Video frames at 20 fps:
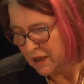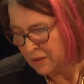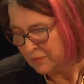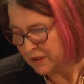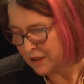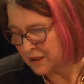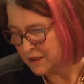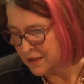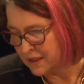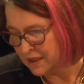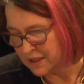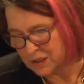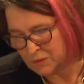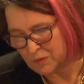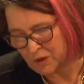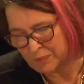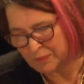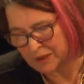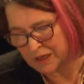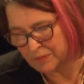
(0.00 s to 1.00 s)
because that's
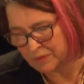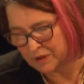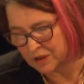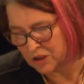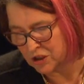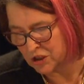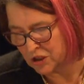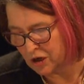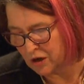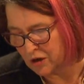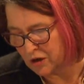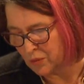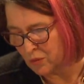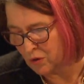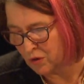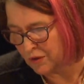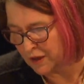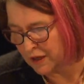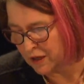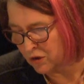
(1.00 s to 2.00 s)
where people are shown
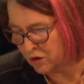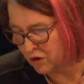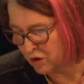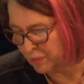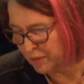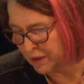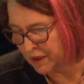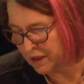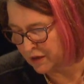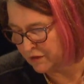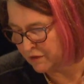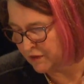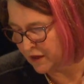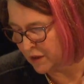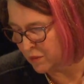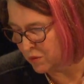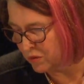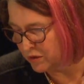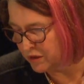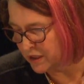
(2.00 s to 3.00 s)
what they could be if they
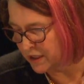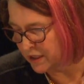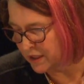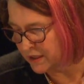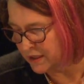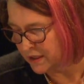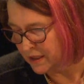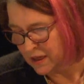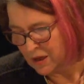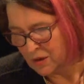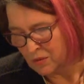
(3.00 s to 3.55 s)
wanted,